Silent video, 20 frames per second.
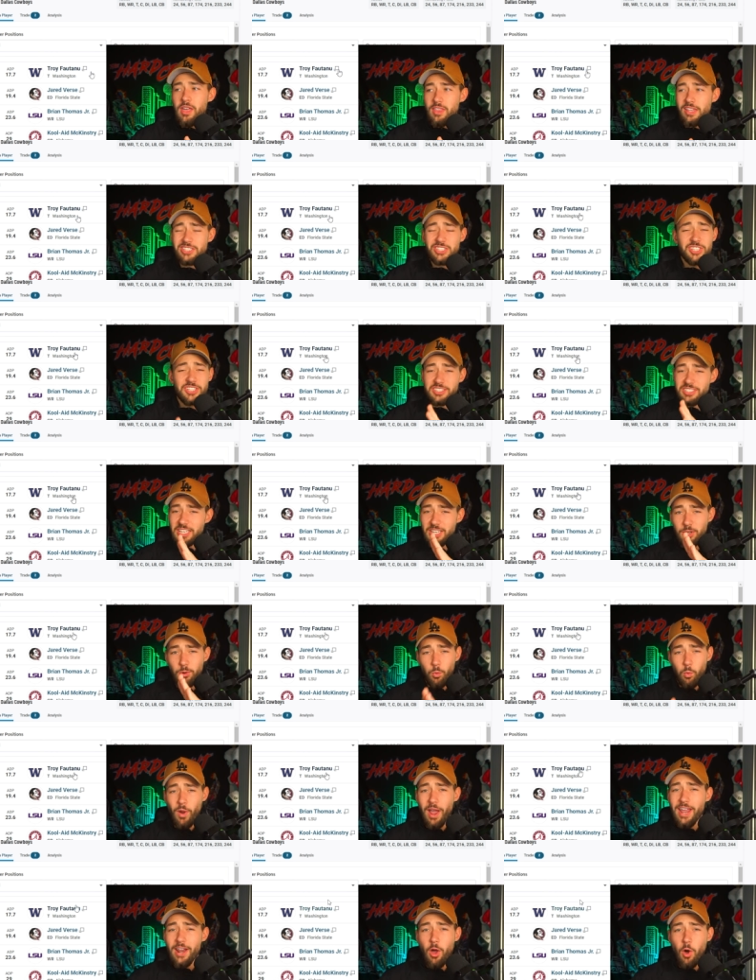This is just a
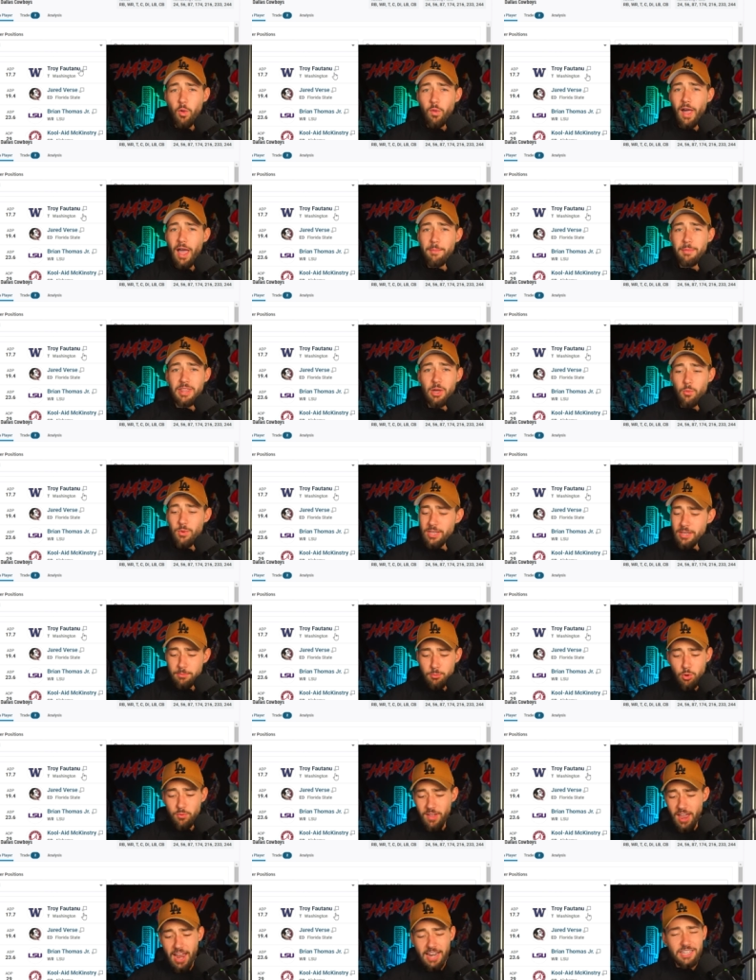great O-lineman that we can
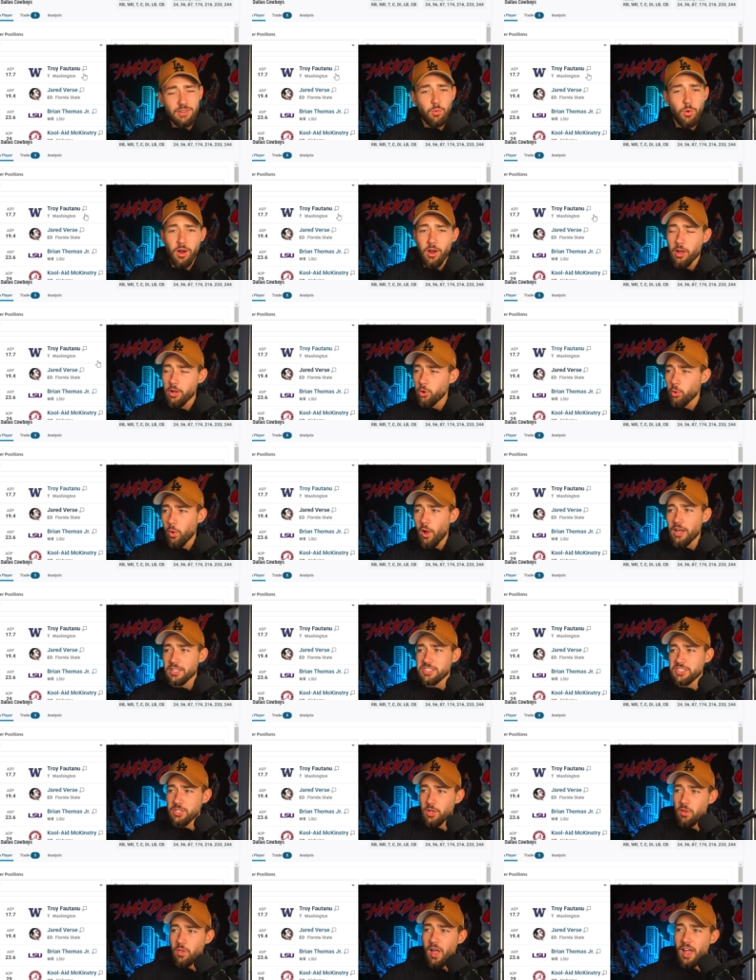move anywhere across
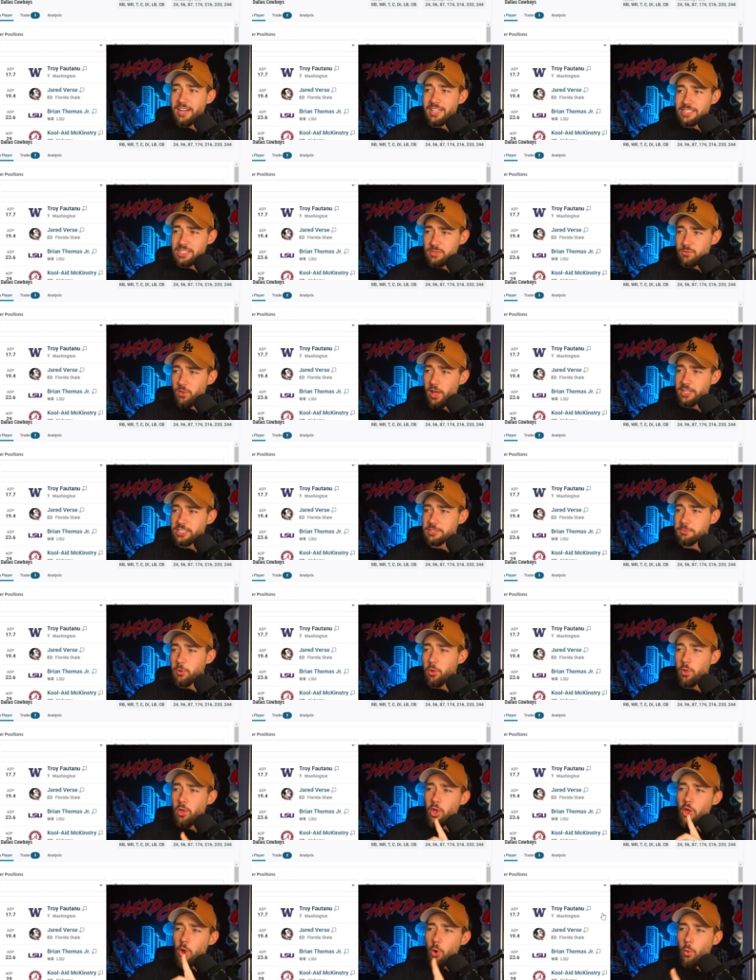the O-line. He's flexible.